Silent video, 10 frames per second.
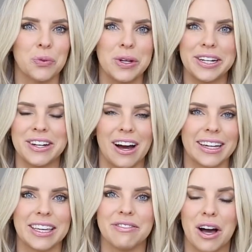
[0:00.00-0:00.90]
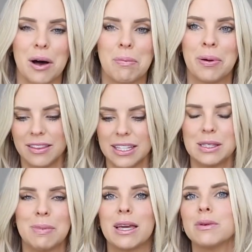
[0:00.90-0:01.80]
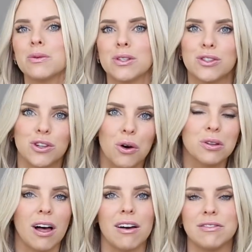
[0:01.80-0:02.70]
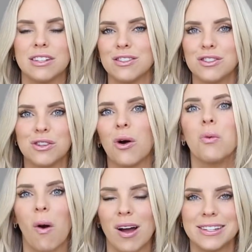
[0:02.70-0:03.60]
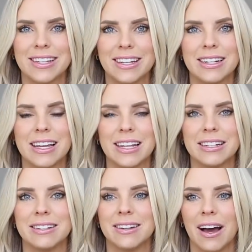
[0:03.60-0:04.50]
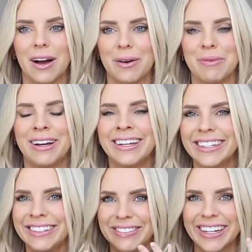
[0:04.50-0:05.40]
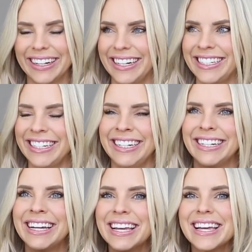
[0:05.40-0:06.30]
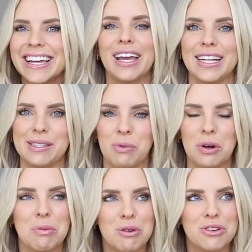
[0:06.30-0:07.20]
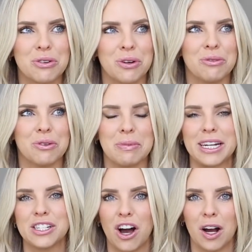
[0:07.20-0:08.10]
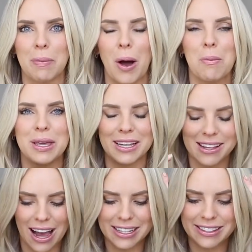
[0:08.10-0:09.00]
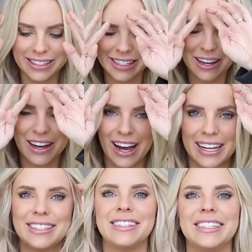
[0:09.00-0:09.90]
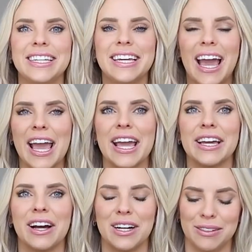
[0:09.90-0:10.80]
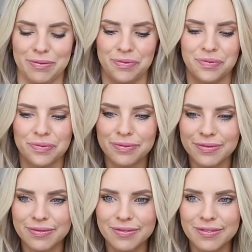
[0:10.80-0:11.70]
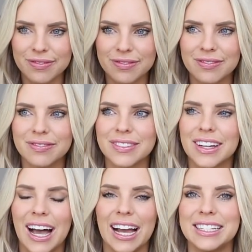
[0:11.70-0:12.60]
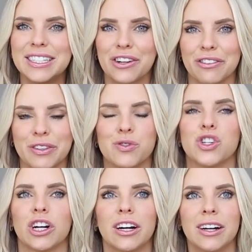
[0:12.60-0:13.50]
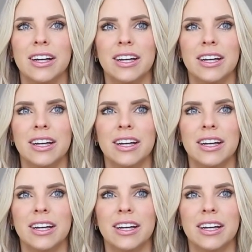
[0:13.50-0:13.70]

We did not give up this baby was so loved and so wanted and um, oh my gosh, it's more emotional for me to talk about because I see, I see a, um, I see our future